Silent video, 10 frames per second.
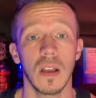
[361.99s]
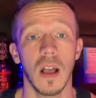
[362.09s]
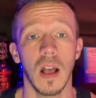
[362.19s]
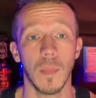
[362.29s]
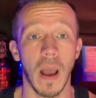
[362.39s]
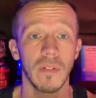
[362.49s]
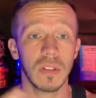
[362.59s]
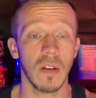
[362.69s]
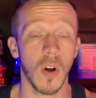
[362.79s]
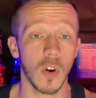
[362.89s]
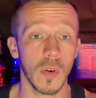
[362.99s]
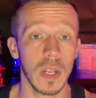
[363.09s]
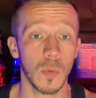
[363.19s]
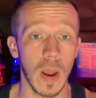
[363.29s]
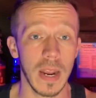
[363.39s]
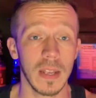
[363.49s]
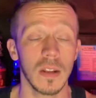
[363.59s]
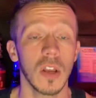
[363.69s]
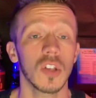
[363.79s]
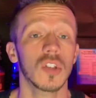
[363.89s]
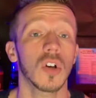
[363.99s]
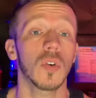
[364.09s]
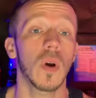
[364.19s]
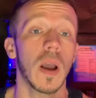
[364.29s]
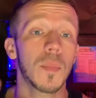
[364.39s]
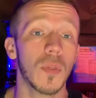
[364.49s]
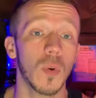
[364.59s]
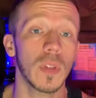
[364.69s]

Obviously I've already ran it, so I'm gonna throw in